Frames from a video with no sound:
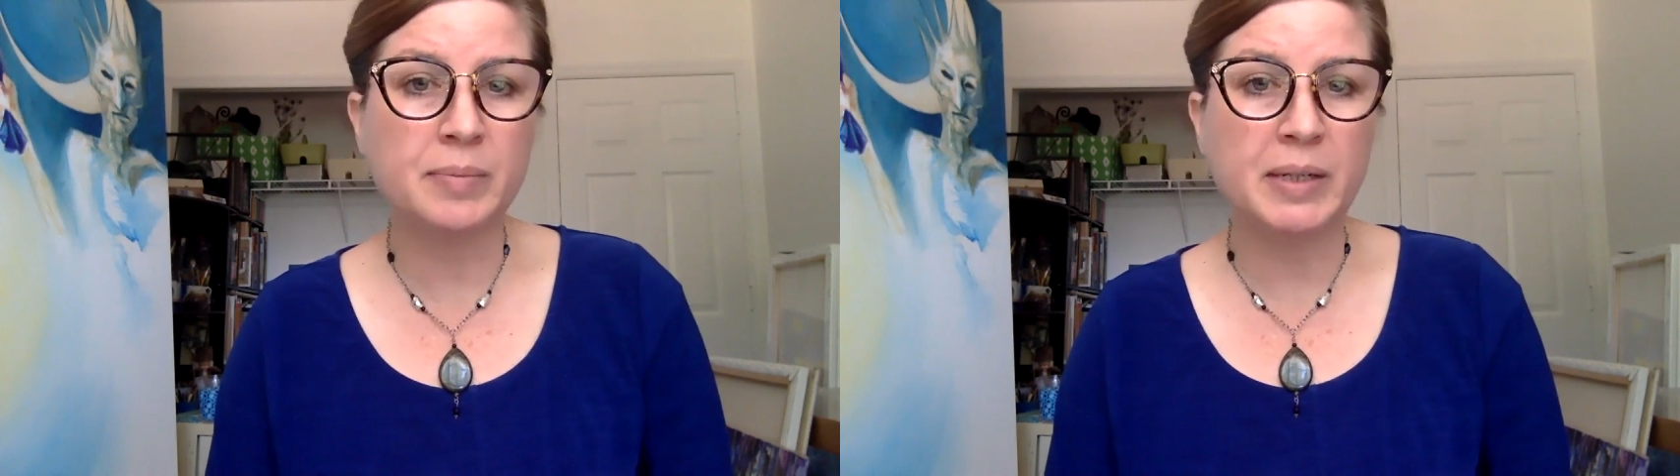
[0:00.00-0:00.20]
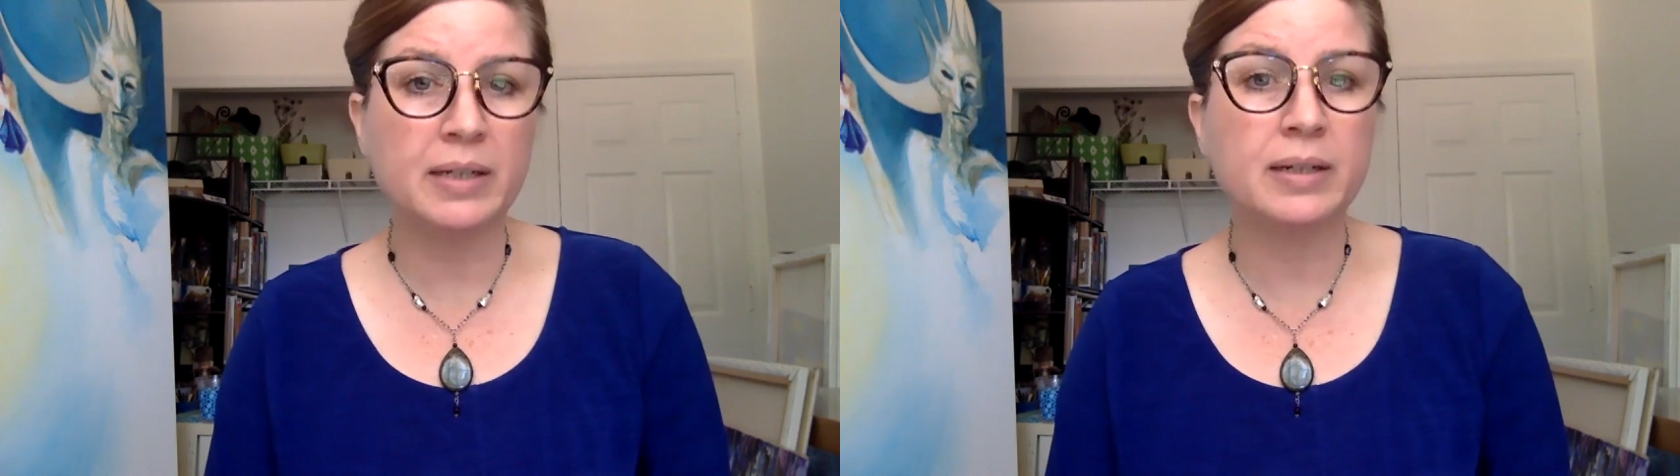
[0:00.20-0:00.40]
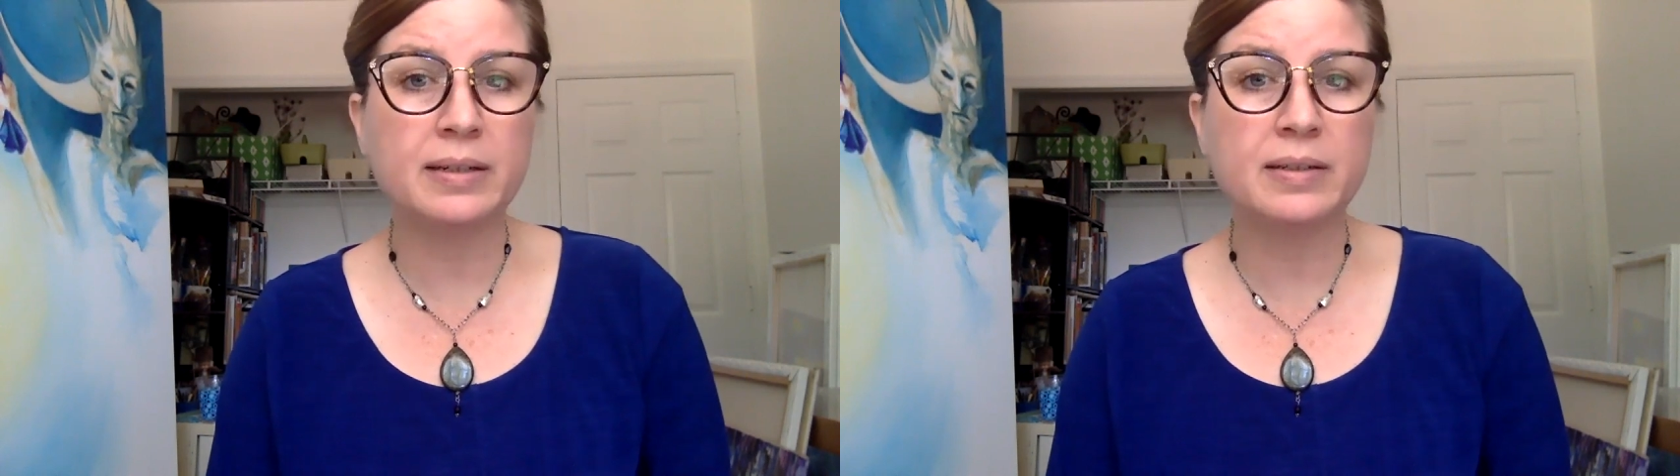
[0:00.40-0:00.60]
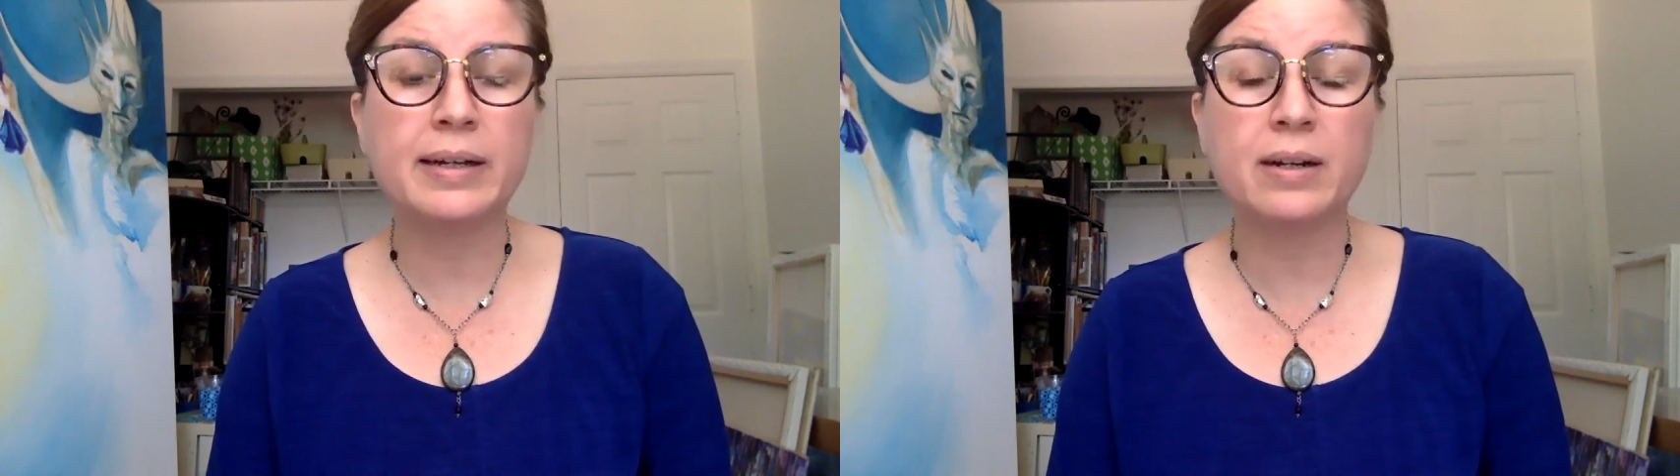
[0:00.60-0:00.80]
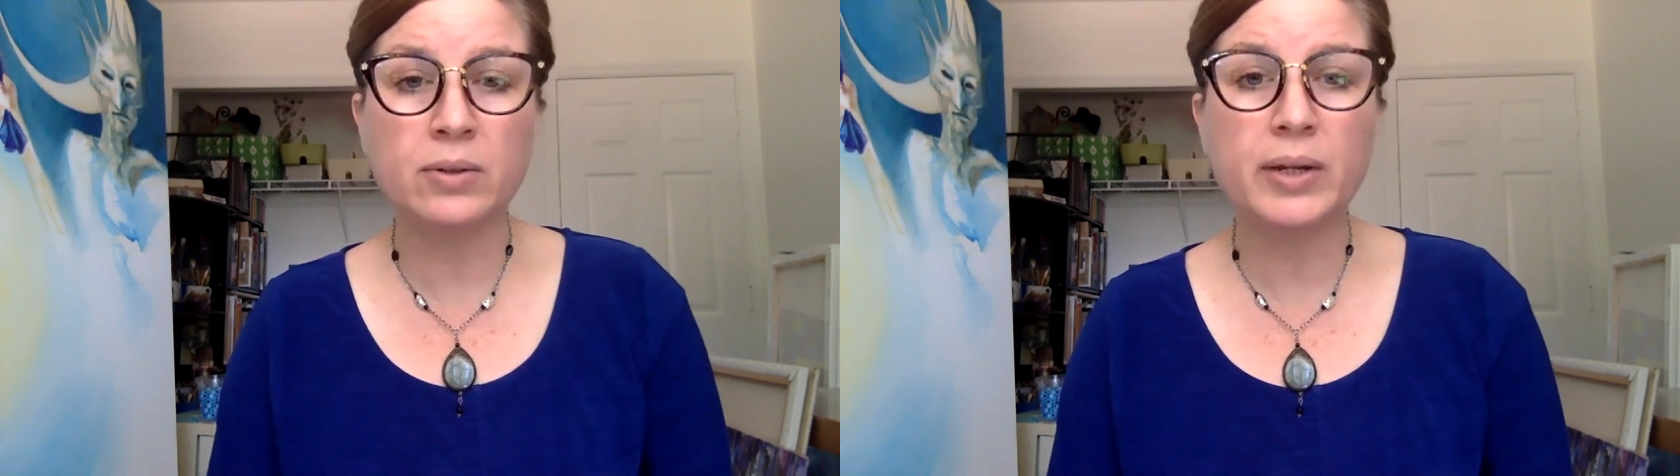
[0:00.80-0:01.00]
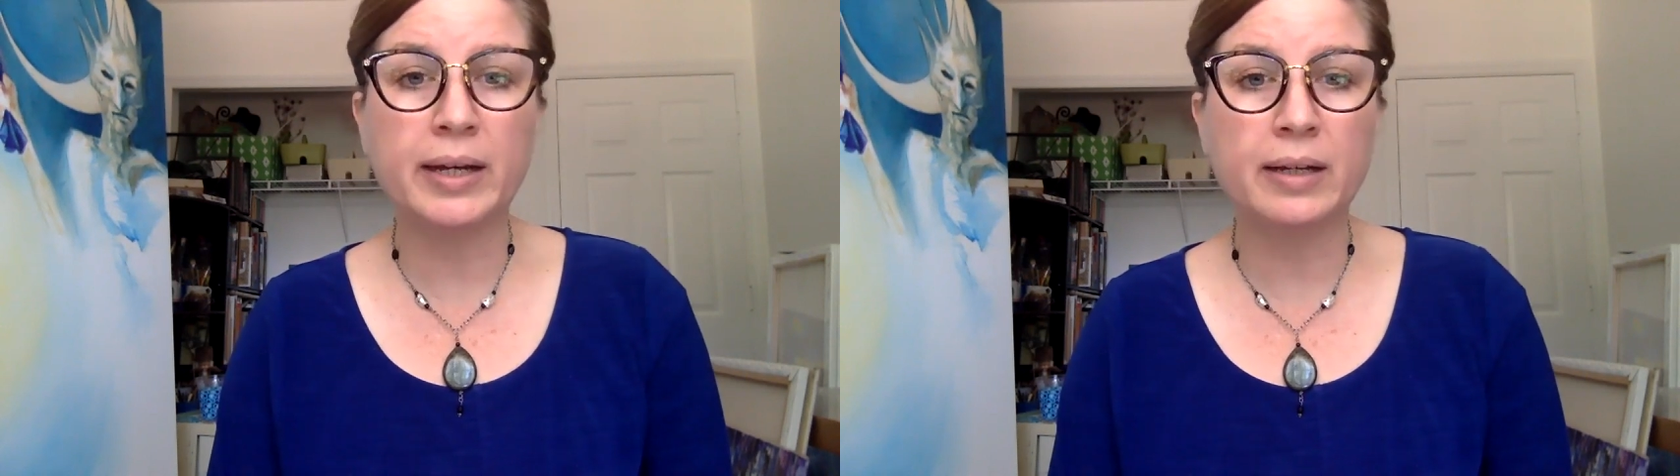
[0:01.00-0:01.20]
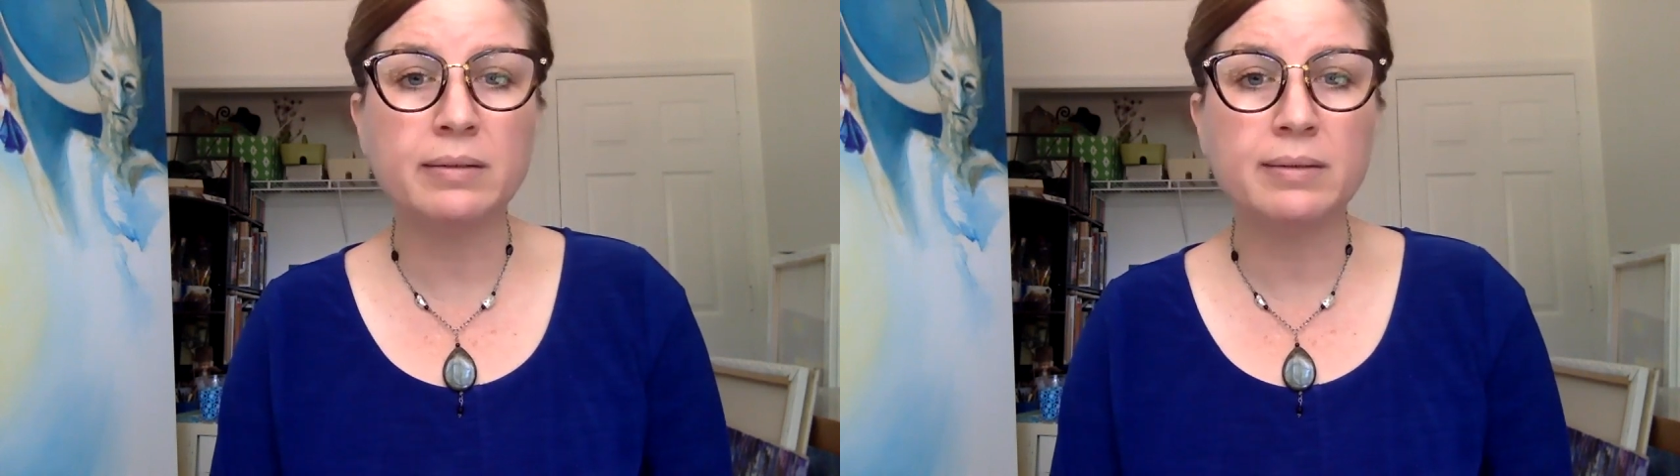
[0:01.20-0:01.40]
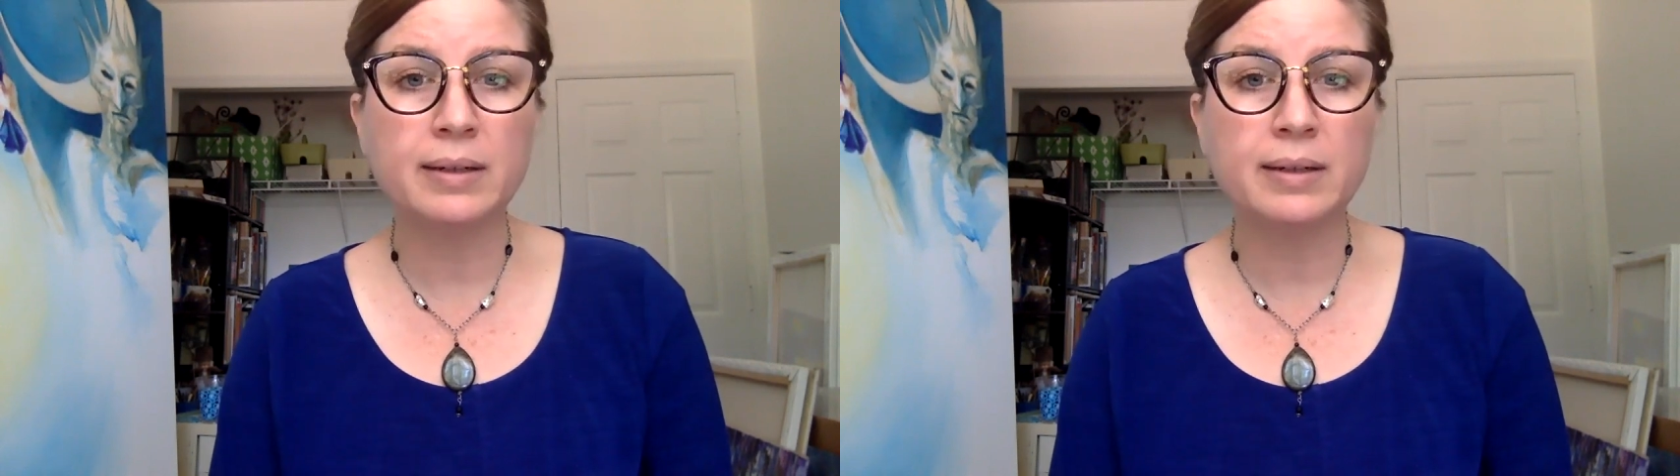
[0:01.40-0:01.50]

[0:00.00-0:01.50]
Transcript: me and I say, okay,